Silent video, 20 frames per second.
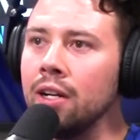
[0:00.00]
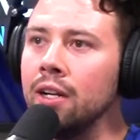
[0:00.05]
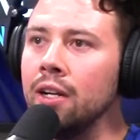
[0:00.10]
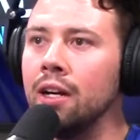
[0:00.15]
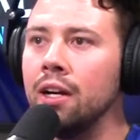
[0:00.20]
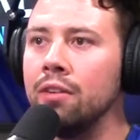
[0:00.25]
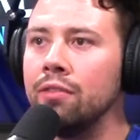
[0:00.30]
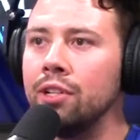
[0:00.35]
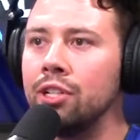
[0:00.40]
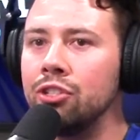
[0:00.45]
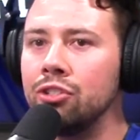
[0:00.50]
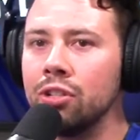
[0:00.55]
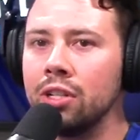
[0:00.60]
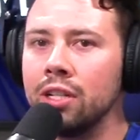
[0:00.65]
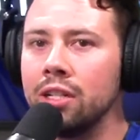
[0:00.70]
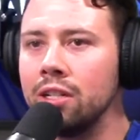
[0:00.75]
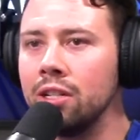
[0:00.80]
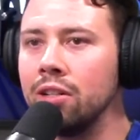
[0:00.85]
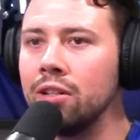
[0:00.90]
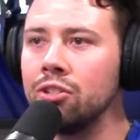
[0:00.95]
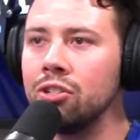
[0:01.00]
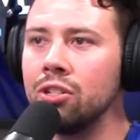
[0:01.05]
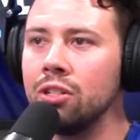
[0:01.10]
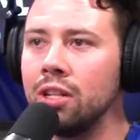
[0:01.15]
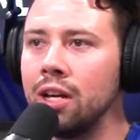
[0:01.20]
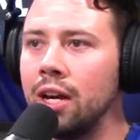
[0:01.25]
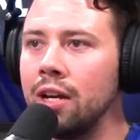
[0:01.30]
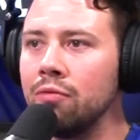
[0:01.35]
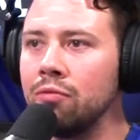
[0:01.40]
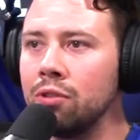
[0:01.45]
eventually intelligent
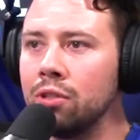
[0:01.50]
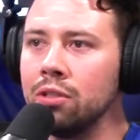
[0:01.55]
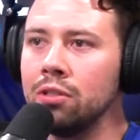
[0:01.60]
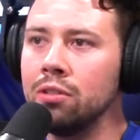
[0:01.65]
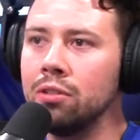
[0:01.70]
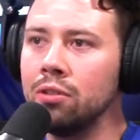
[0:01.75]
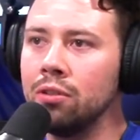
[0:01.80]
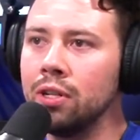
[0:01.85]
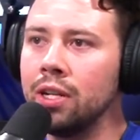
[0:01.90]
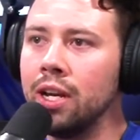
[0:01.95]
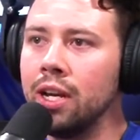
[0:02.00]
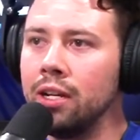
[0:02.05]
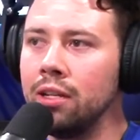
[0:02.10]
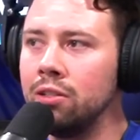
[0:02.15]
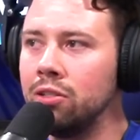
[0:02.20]
life would create